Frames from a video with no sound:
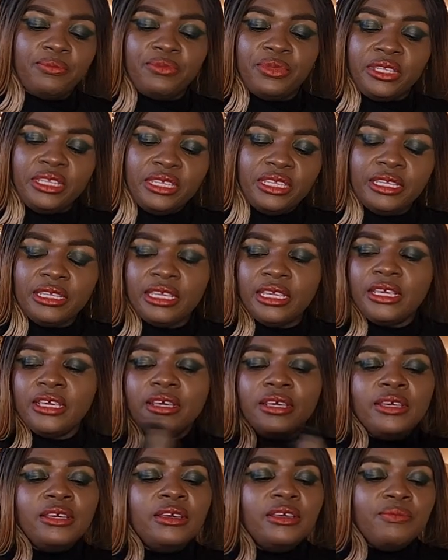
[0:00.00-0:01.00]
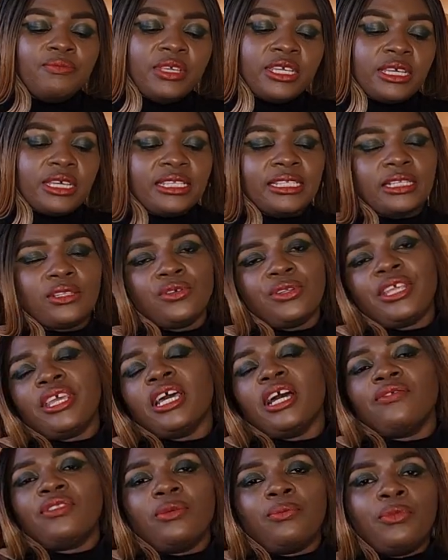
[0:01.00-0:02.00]
be, because I know they
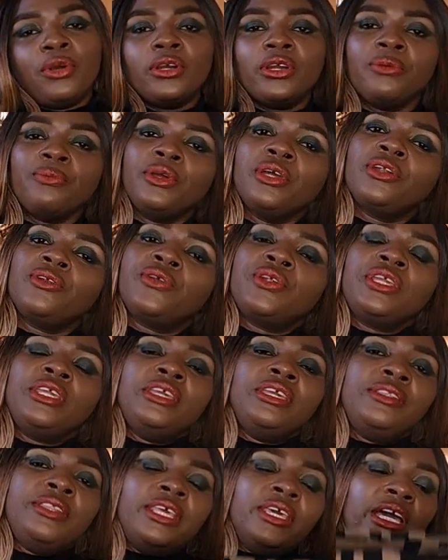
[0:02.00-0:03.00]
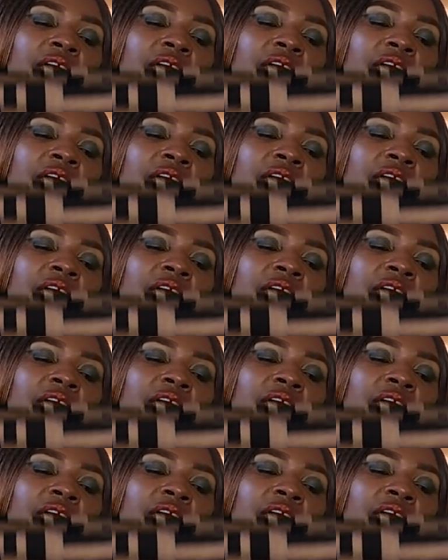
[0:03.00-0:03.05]
have the Burberry, they